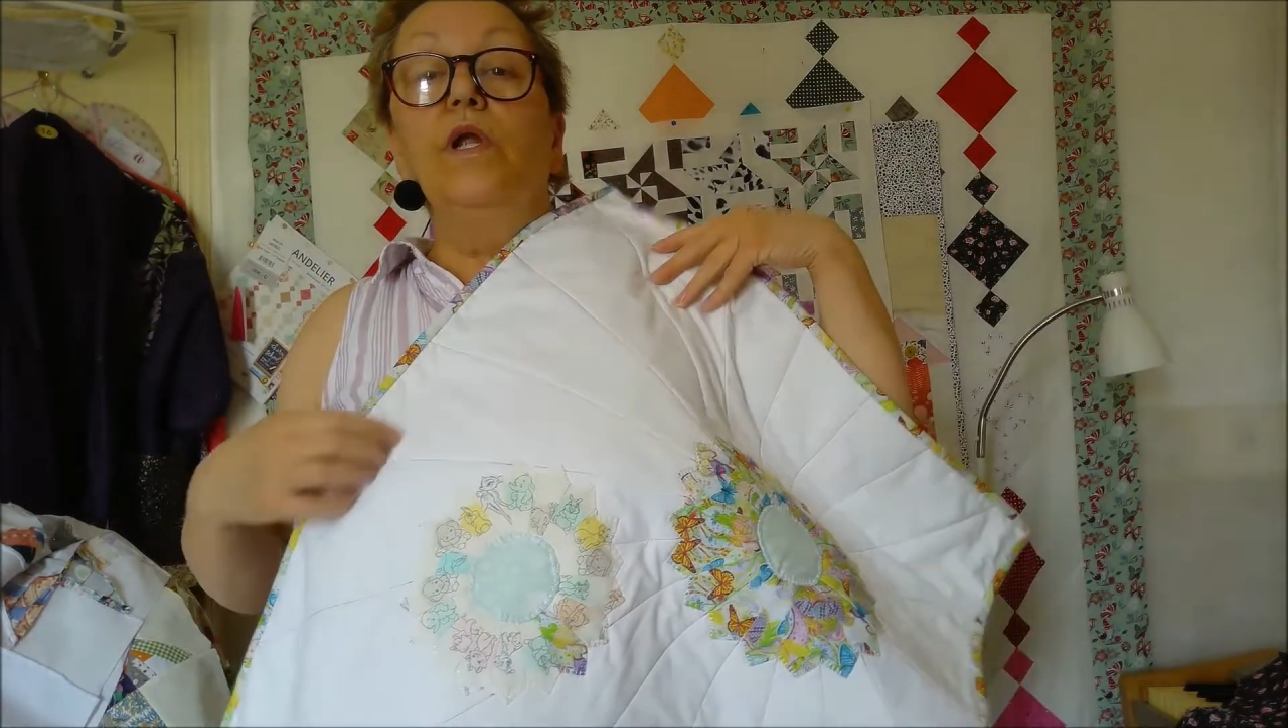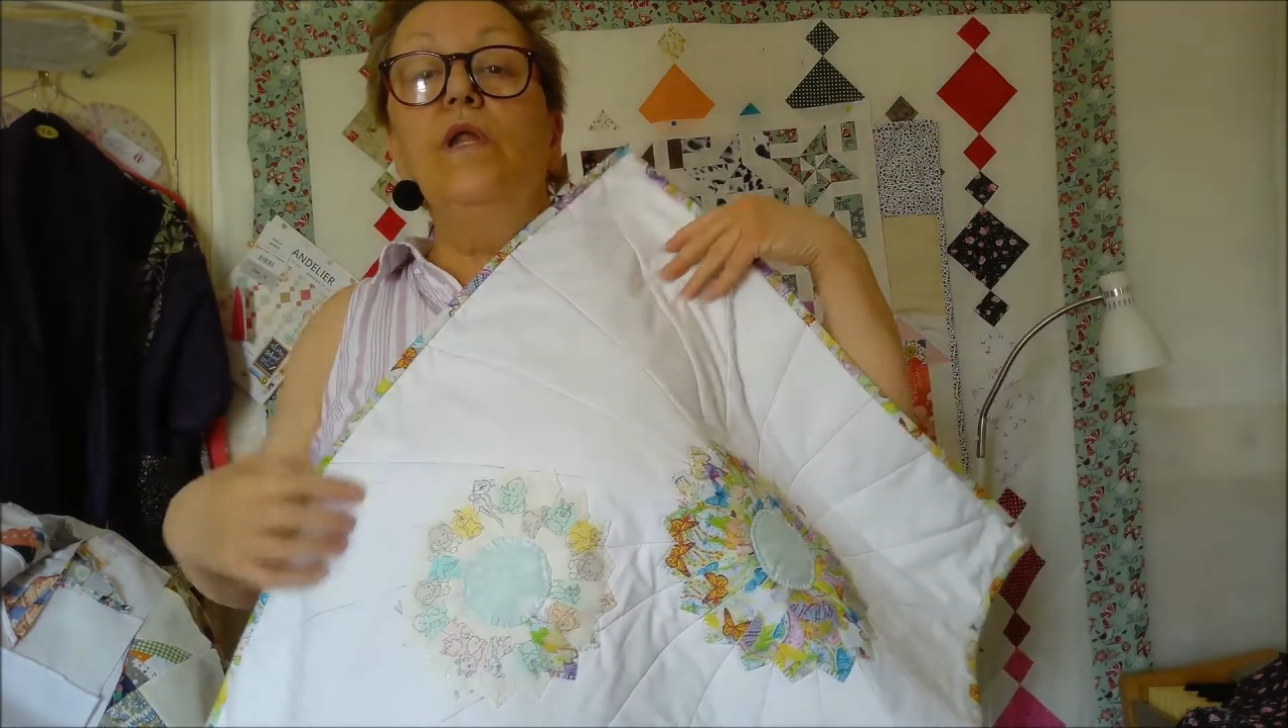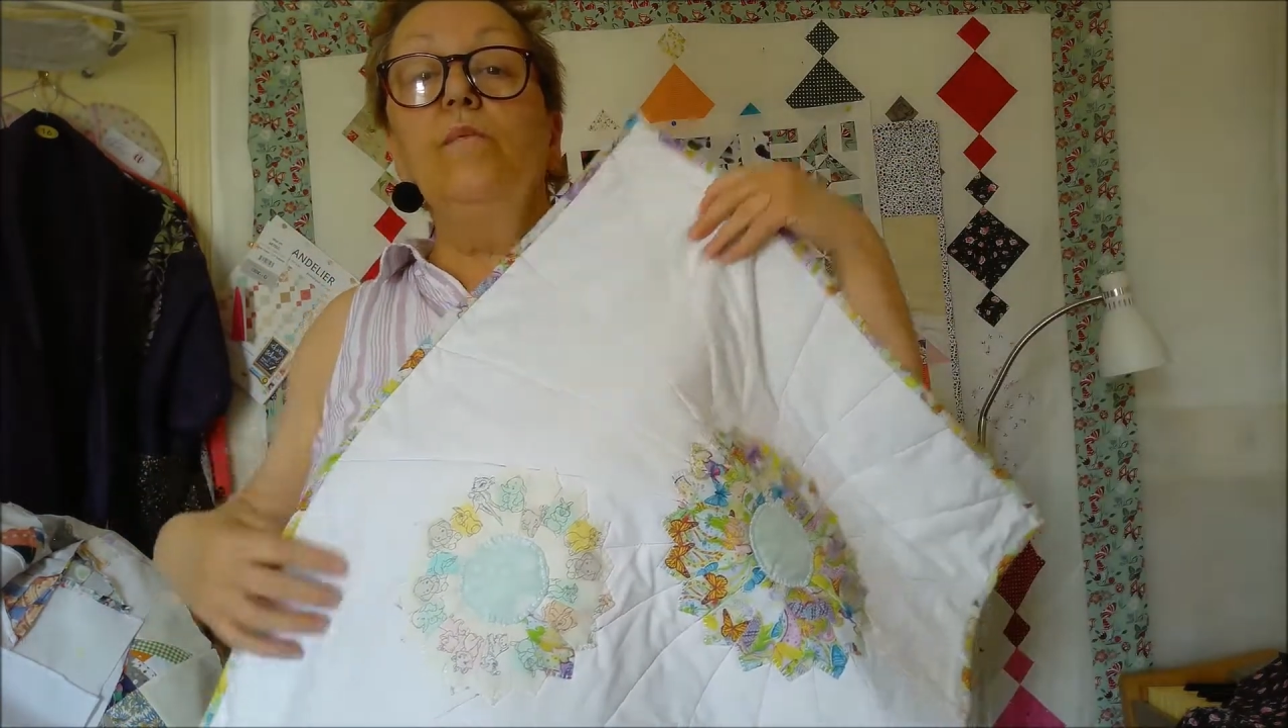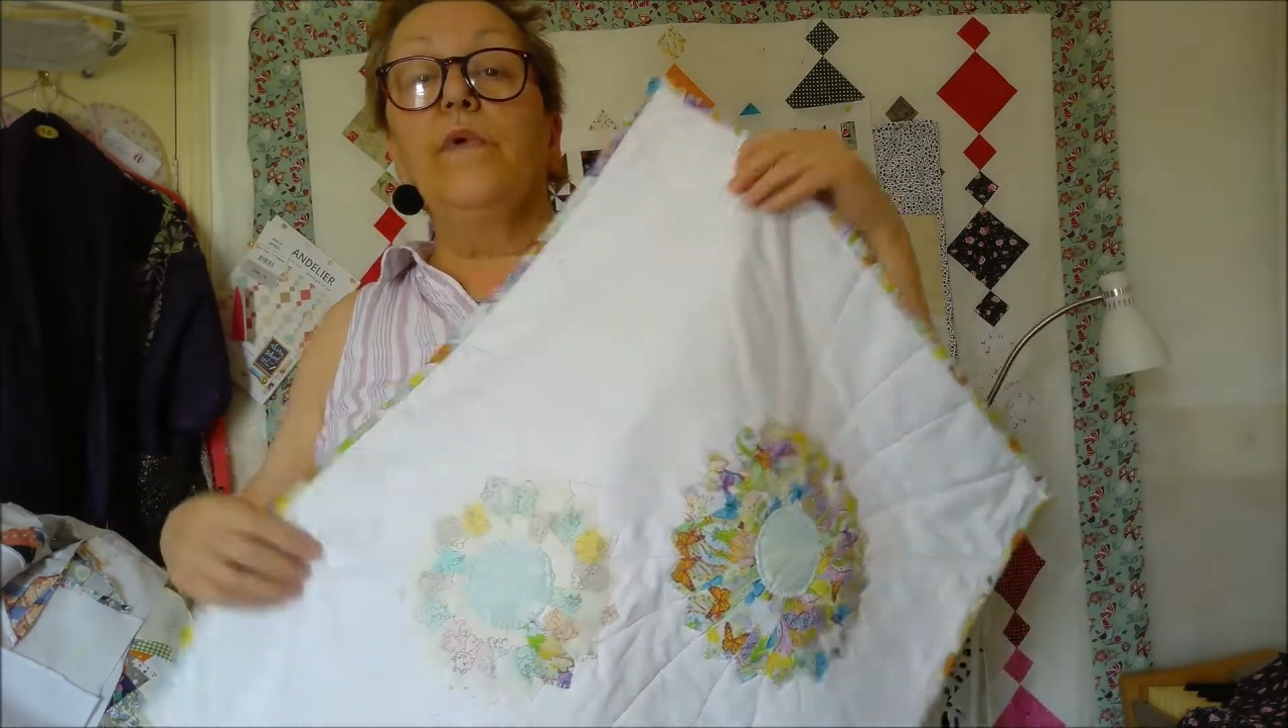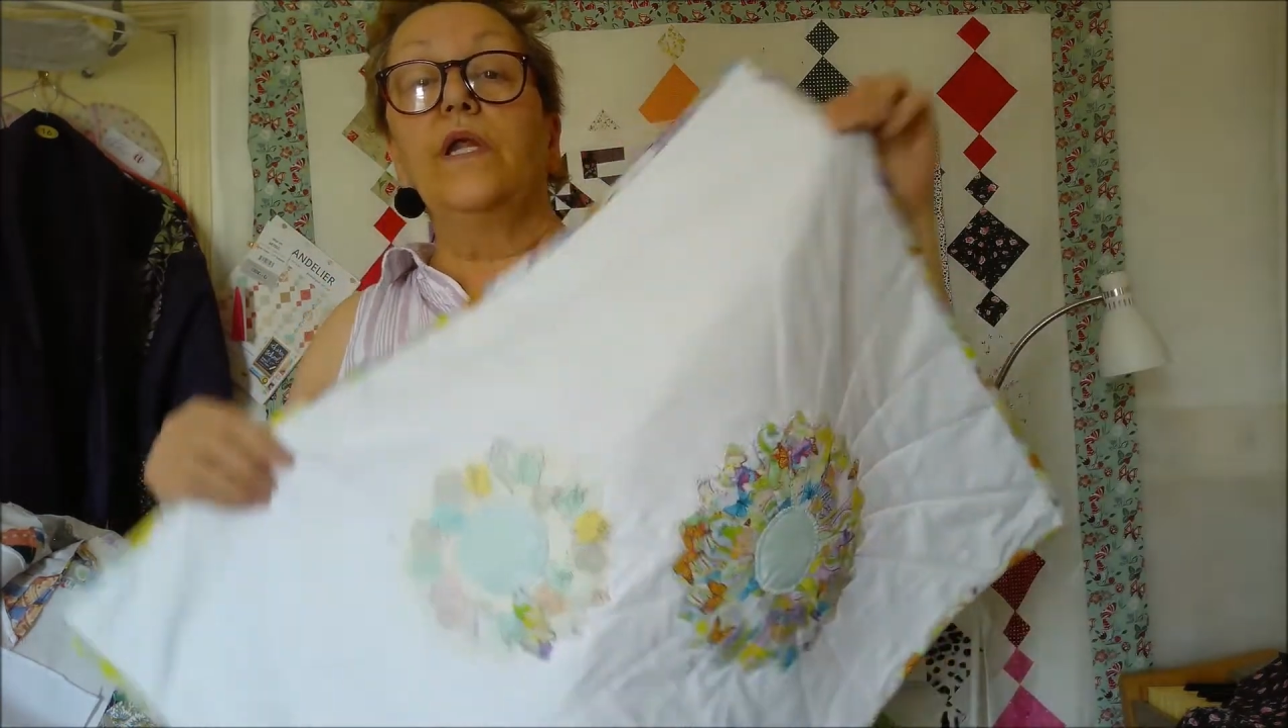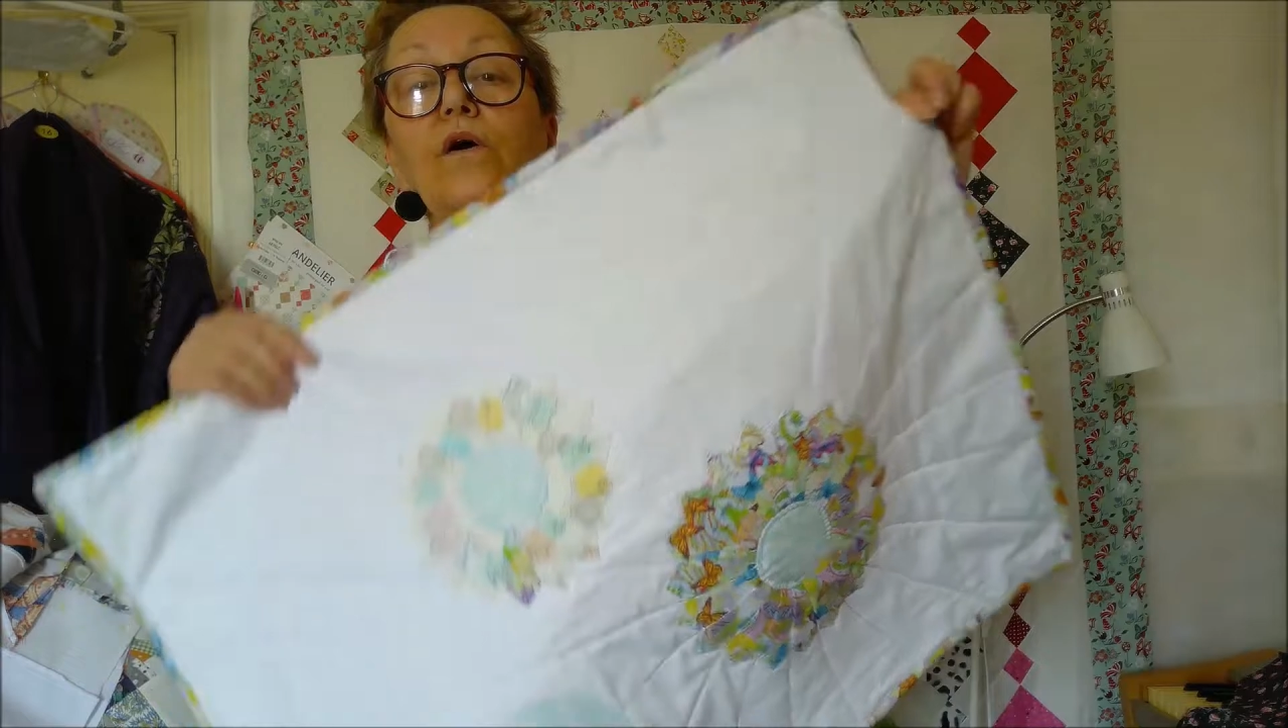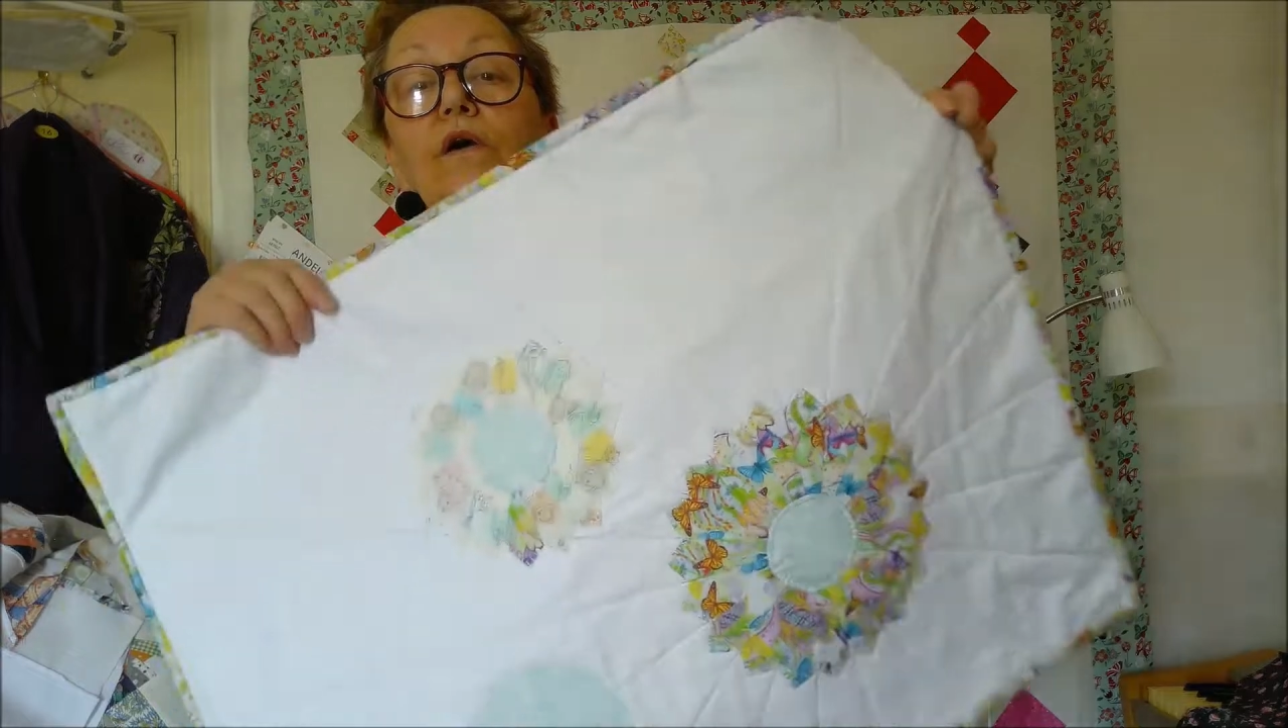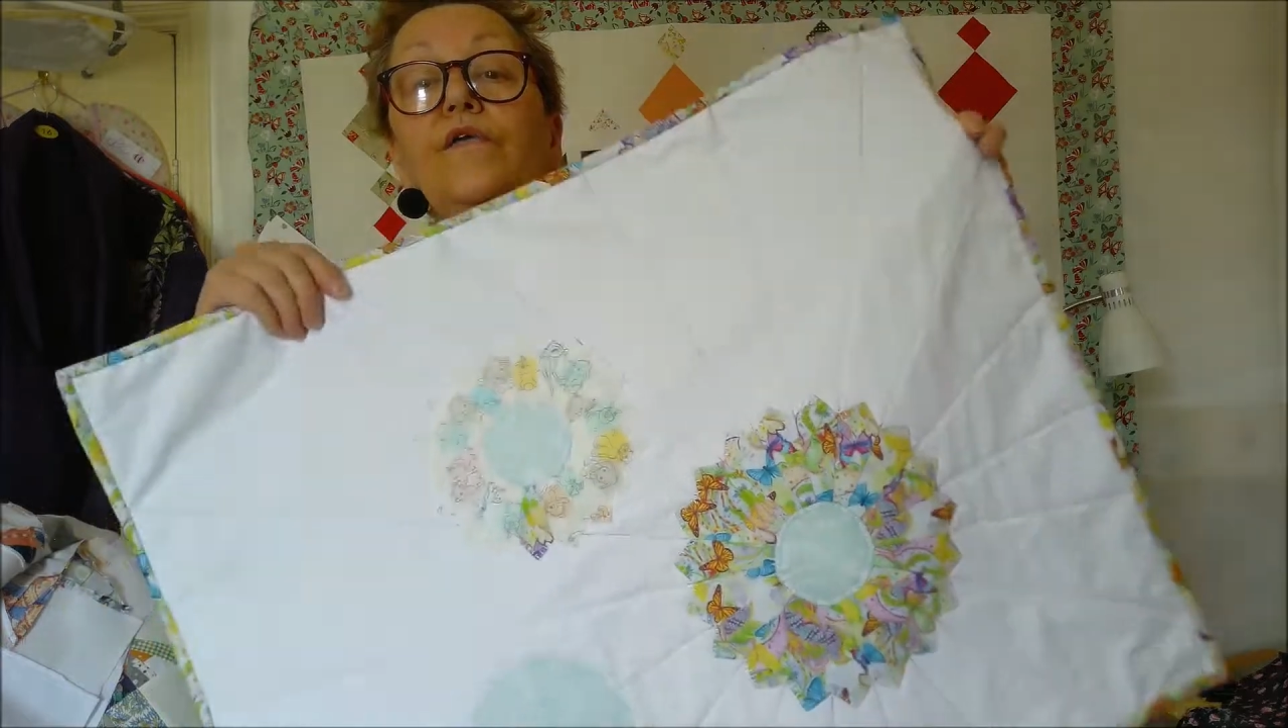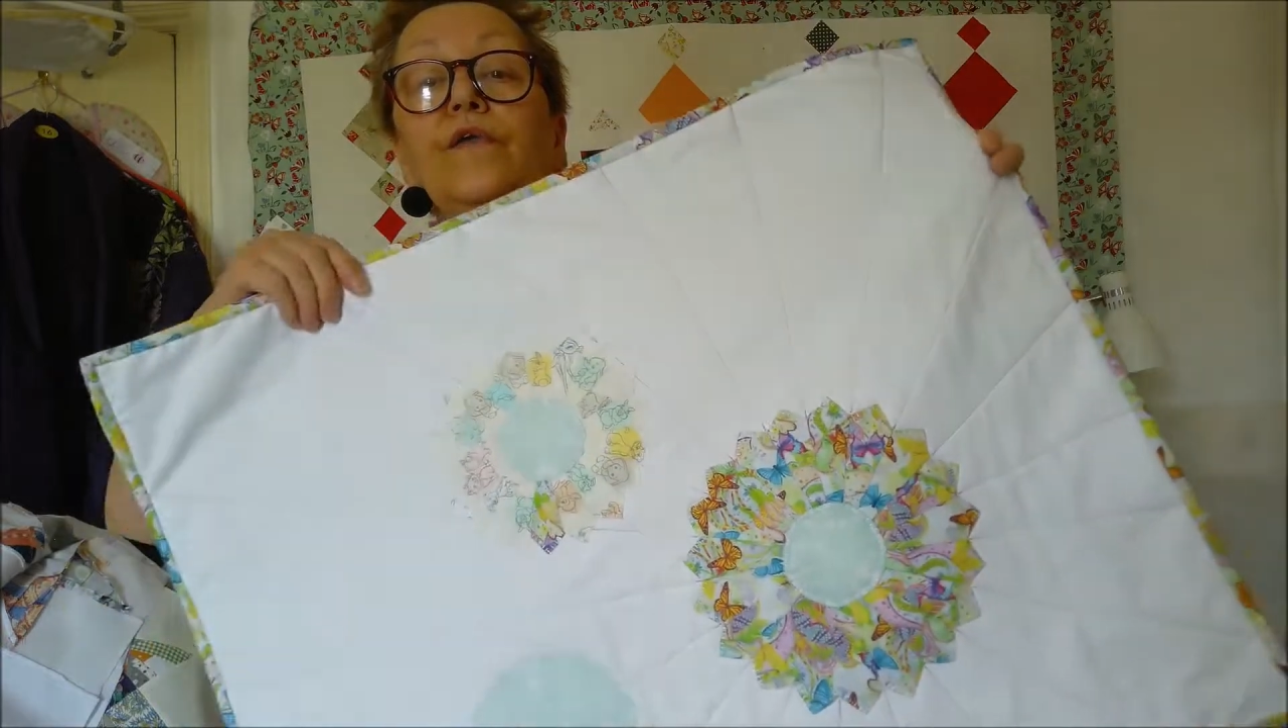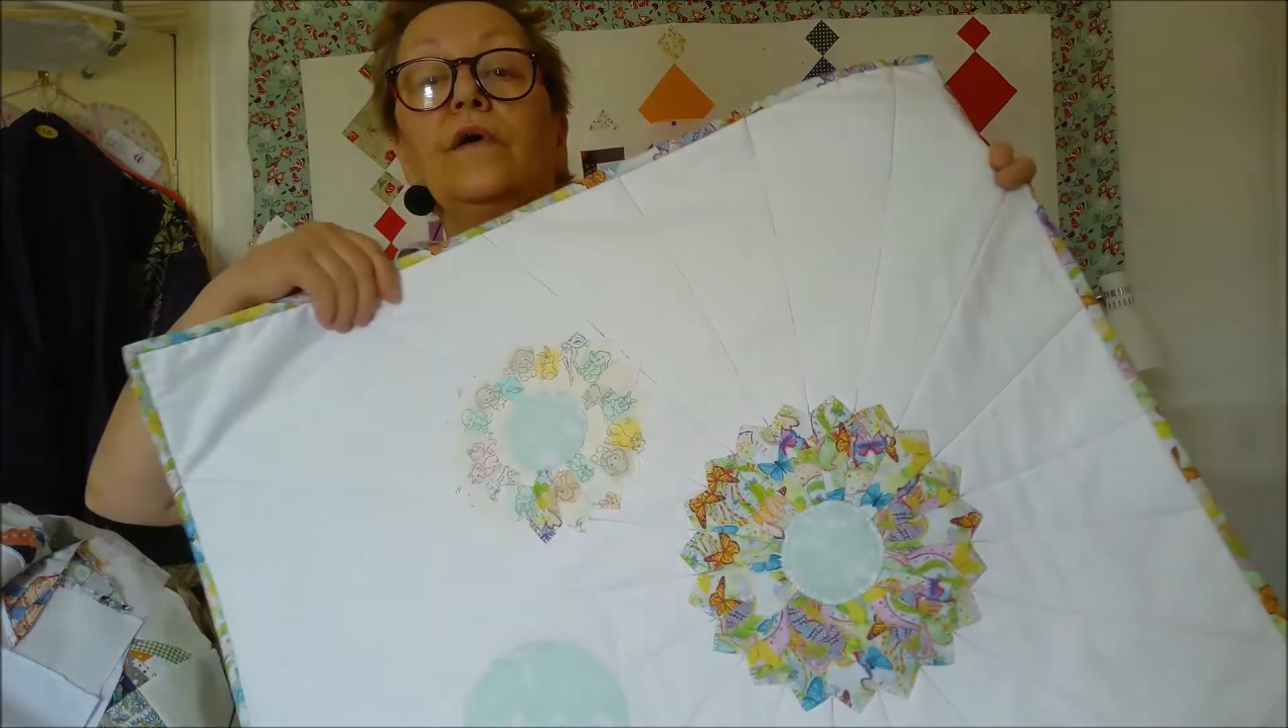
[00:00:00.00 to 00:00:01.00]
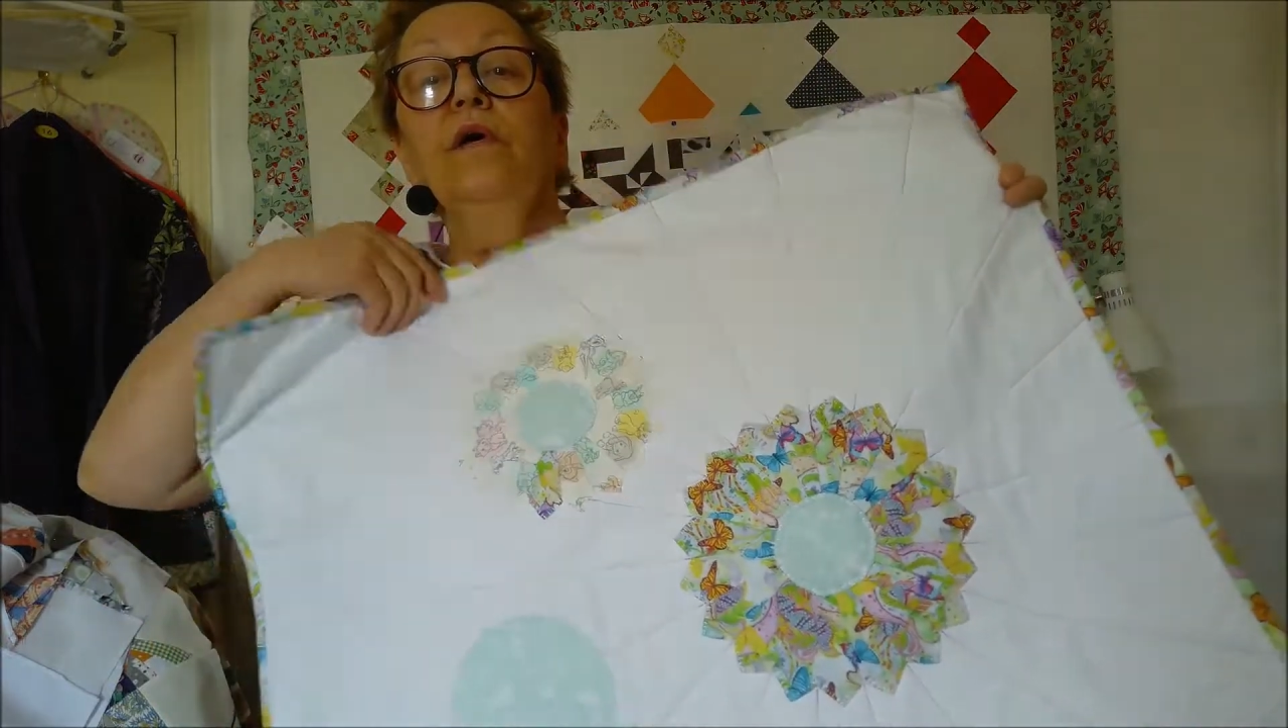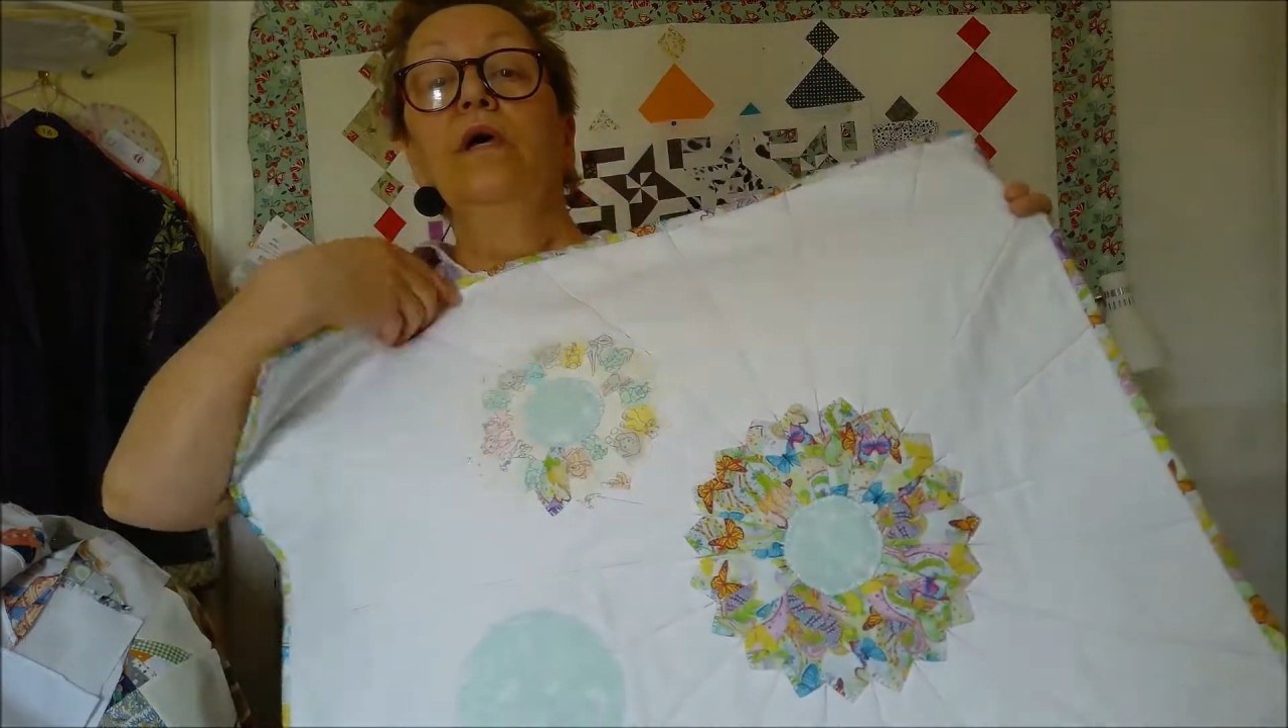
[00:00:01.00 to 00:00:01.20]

That'd be nice.